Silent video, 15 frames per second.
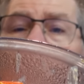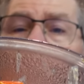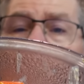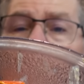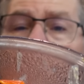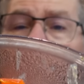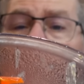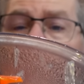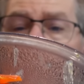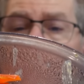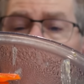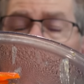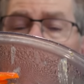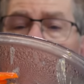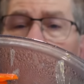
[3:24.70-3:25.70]
Probably not the
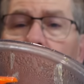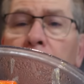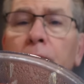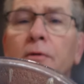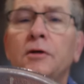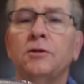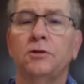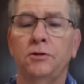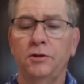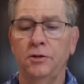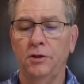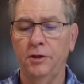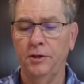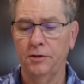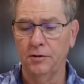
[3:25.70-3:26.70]
greatest shot. I'll show you
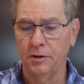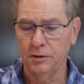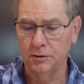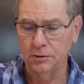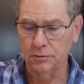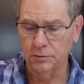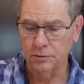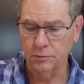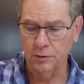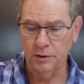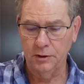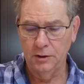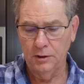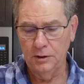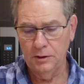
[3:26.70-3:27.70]
later on too as
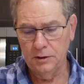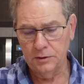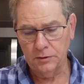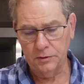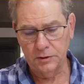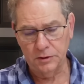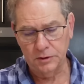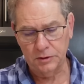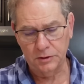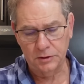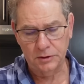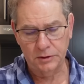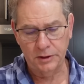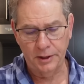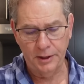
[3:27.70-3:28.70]
well. So this is
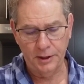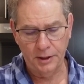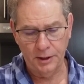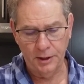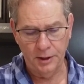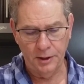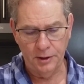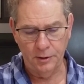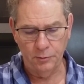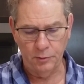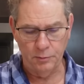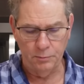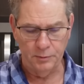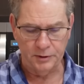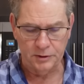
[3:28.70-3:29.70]
steak, and then we
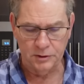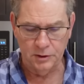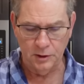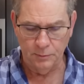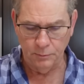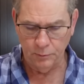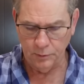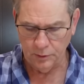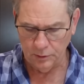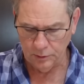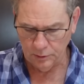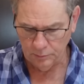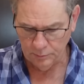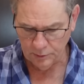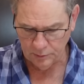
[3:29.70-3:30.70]
mixed it up with a
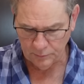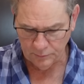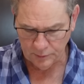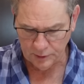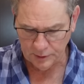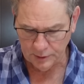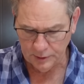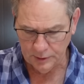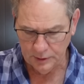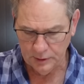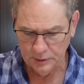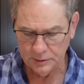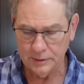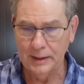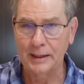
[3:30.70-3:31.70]
little bit of
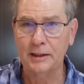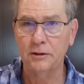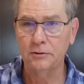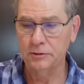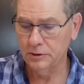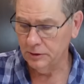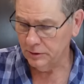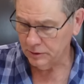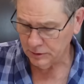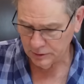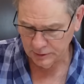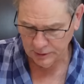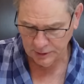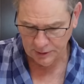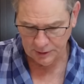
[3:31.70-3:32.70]
taco
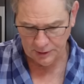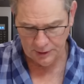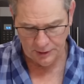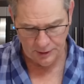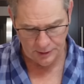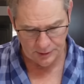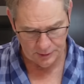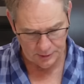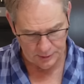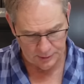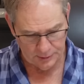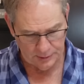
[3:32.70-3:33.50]
seasoning and